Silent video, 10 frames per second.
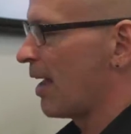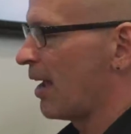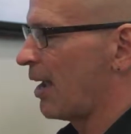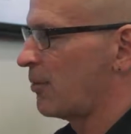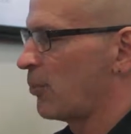
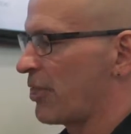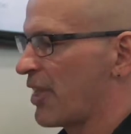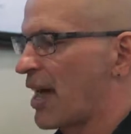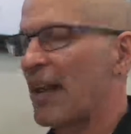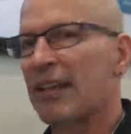and with
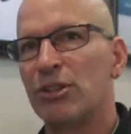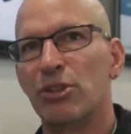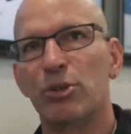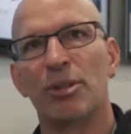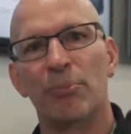that I can
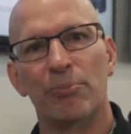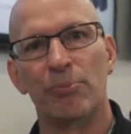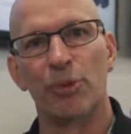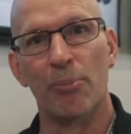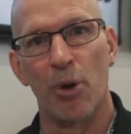do
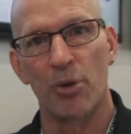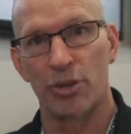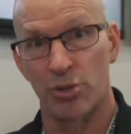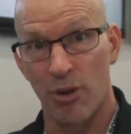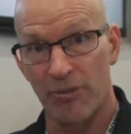some remote
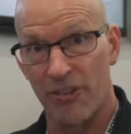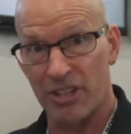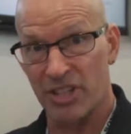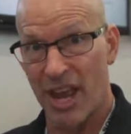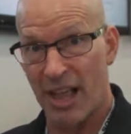control
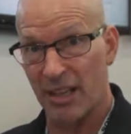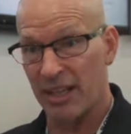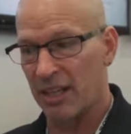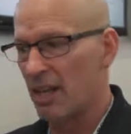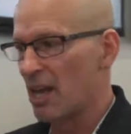
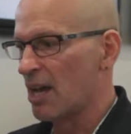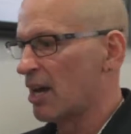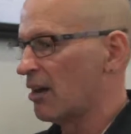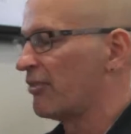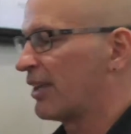functionality
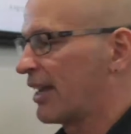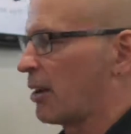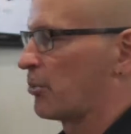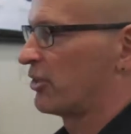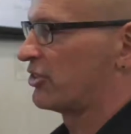of the
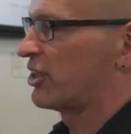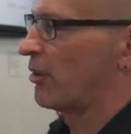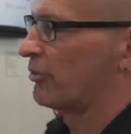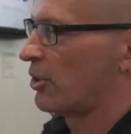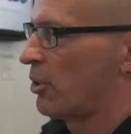camera
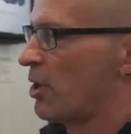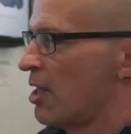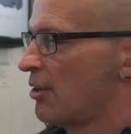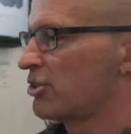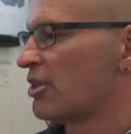itself. So
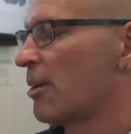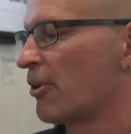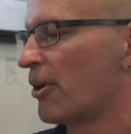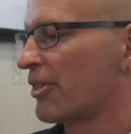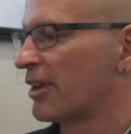there's a
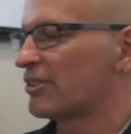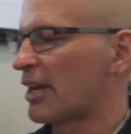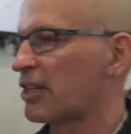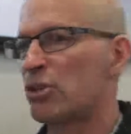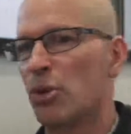number of things
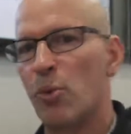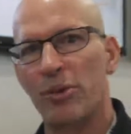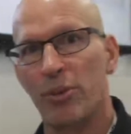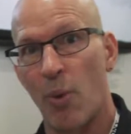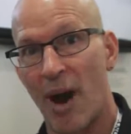I can do
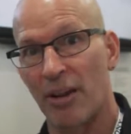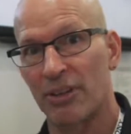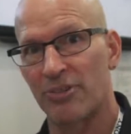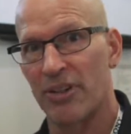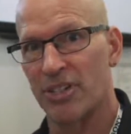with the
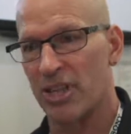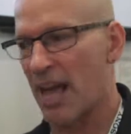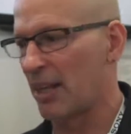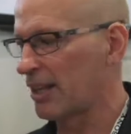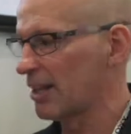wireless
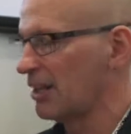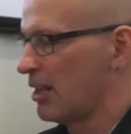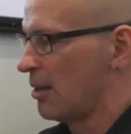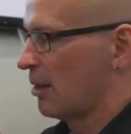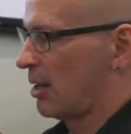functionality.
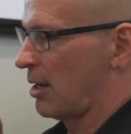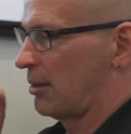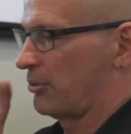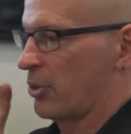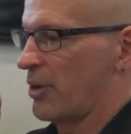
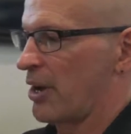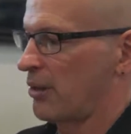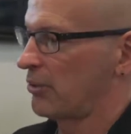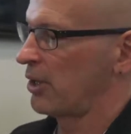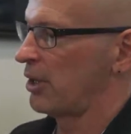So we
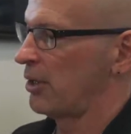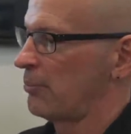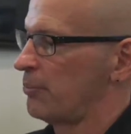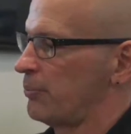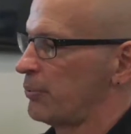have
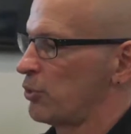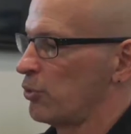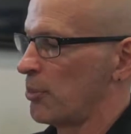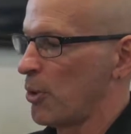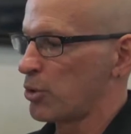the
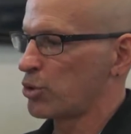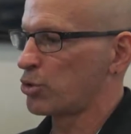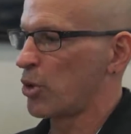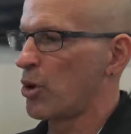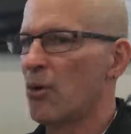remote
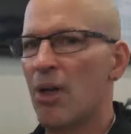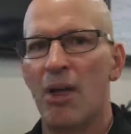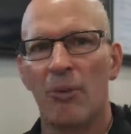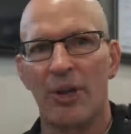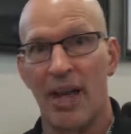control,
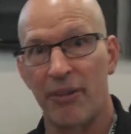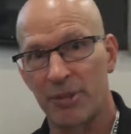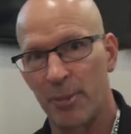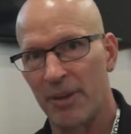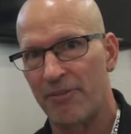we got
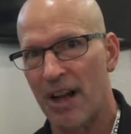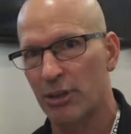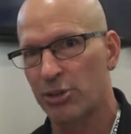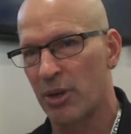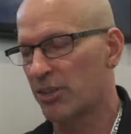FTP
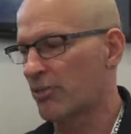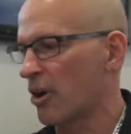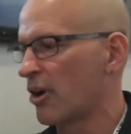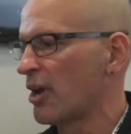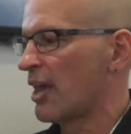file
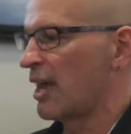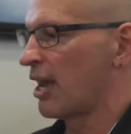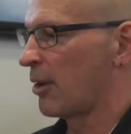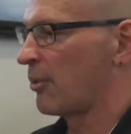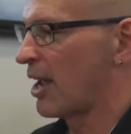transfer,
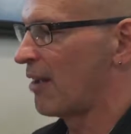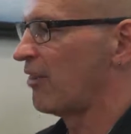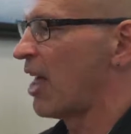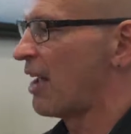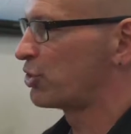and we
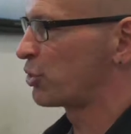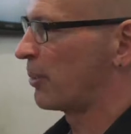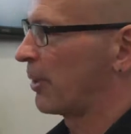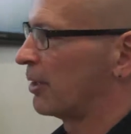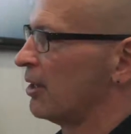have live
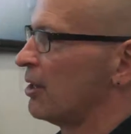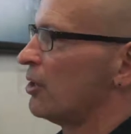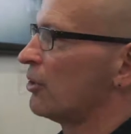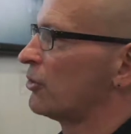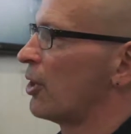streaming.
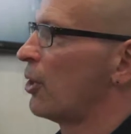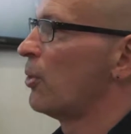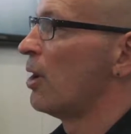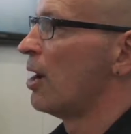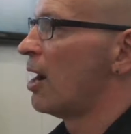So